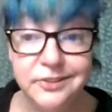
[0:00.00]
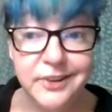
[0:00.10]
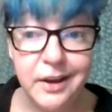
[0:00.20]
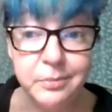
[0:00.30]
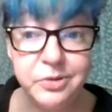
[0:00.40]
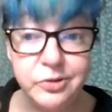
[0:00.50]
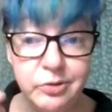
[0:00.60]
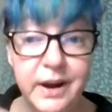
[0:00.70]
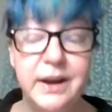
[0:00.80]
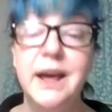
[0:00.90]
Damn
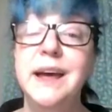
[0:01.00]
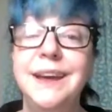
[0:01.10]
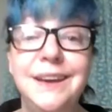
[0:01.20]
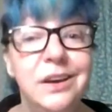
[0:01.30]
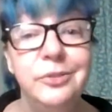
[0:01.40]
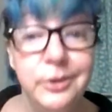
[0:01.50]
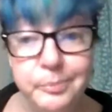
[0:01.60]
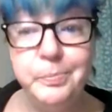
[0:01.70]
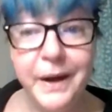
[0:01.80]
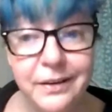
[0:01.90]
straight. Even
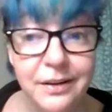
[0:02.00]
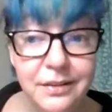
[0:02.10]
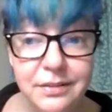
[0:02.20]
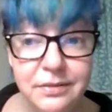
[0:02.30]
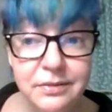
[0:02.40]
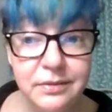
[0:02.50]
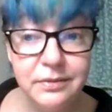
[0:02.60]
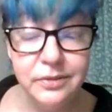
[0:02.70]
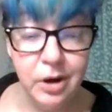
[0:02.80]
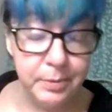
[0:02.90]
better,
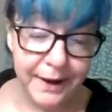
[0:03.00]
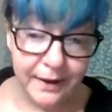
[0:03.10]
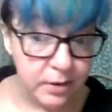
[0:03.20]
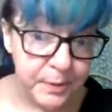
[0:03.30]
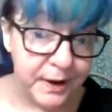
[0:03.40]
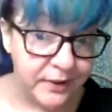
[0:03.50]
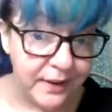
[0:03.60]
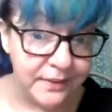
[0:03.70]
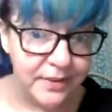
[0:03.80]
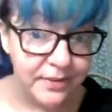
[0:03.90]
nobody had to pay
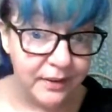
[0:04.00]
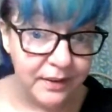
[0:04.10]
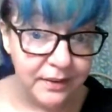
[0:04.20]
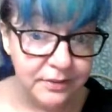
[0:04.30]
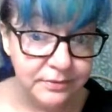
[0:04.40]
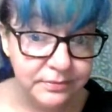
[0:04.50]
taxes on it.